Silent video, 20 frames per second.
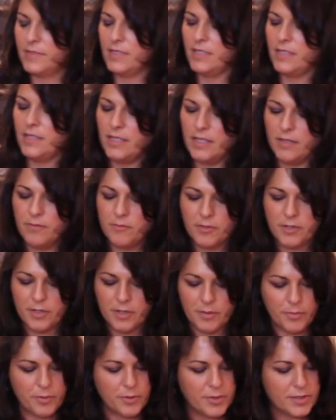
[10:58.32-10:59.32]
And then we're
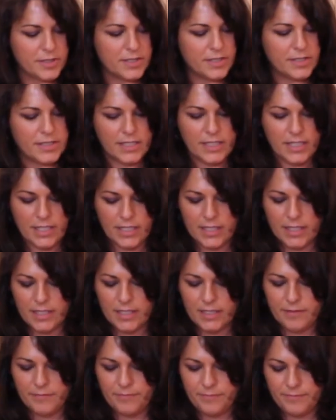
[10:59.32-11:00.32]
going to put the tahini
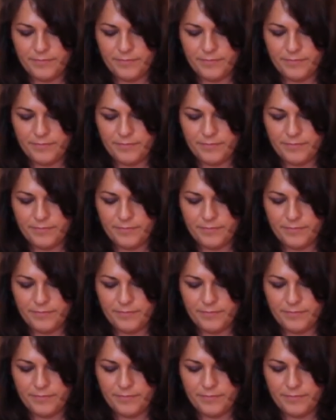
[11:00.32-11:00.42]
in.